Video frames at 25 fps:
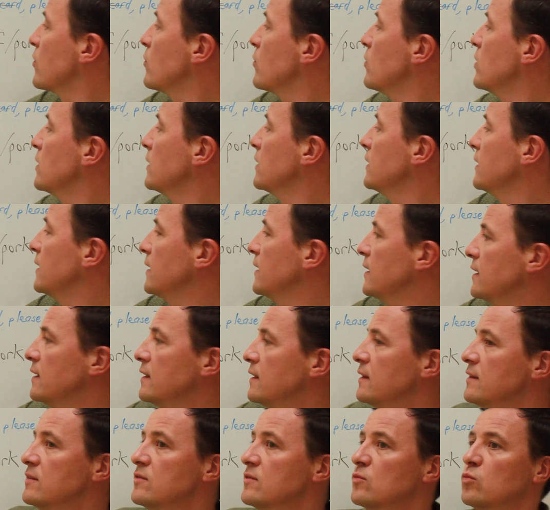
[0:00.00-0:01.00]
one
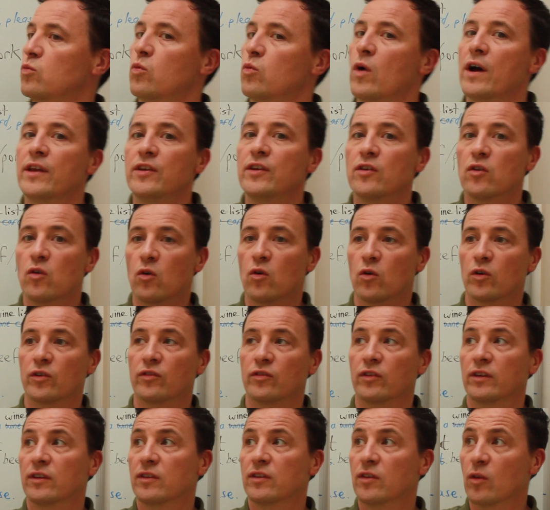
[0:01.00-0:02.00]
is when you're
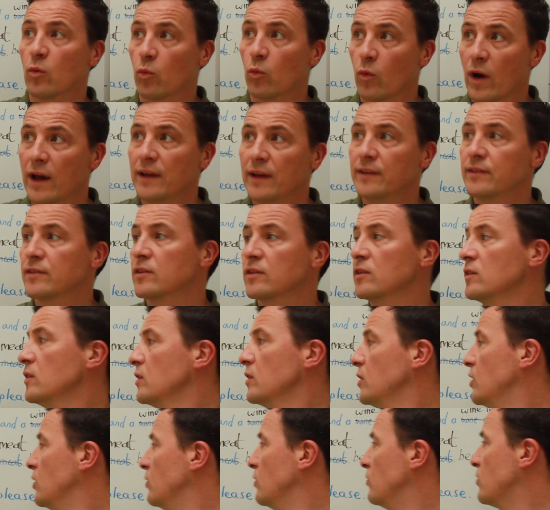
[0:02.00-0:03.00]
ordering to the waiter,
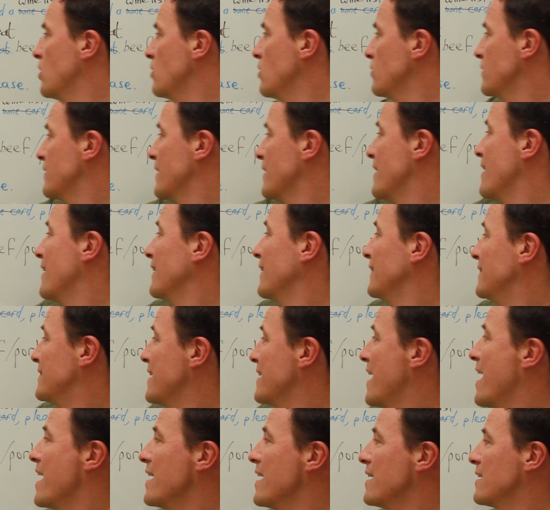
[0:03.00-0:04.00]
you don't say I
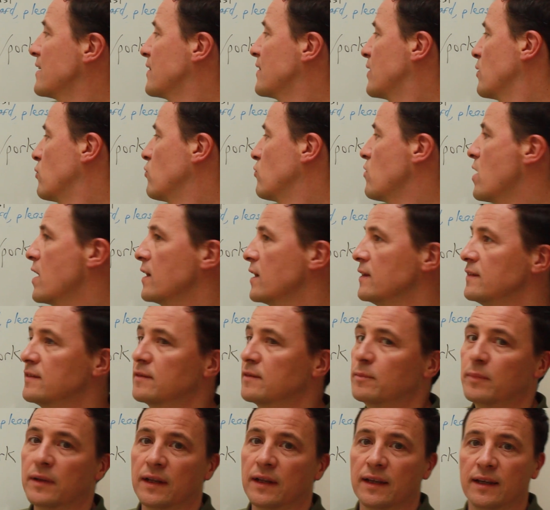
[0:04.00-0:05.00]
take the
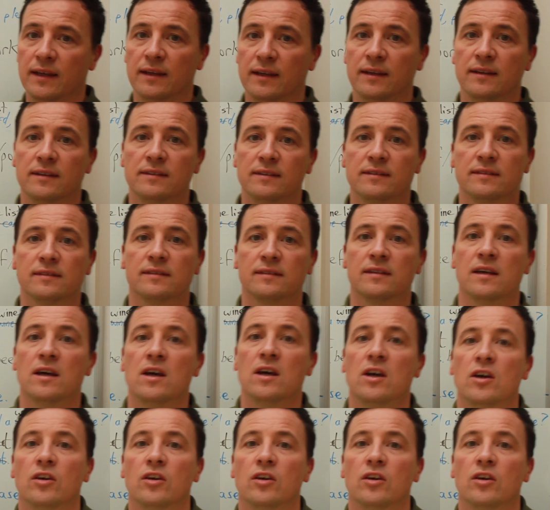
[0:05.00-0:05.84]
rice please,